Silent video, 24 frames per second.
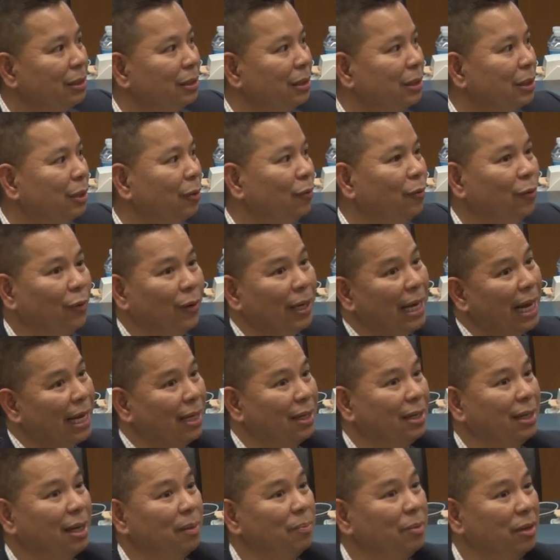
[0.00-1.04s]
So for a
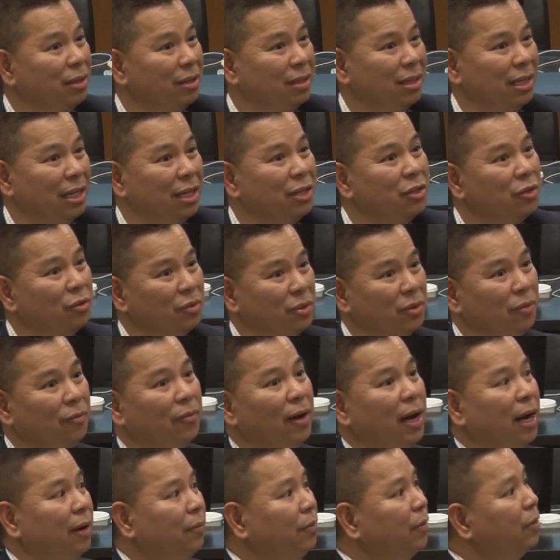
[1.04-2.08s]
lot of companies, an issue of
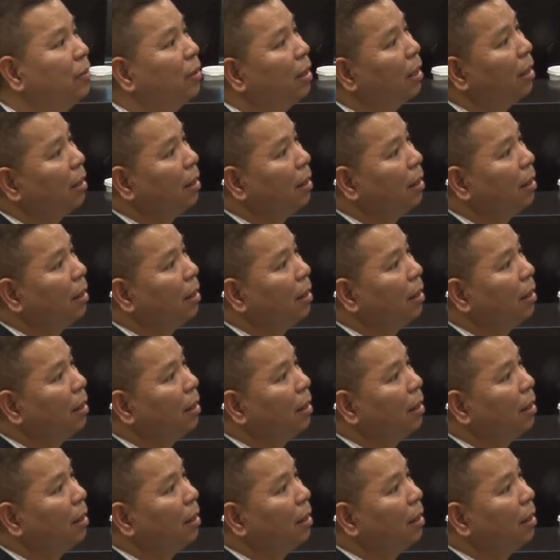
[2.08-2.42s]
survival.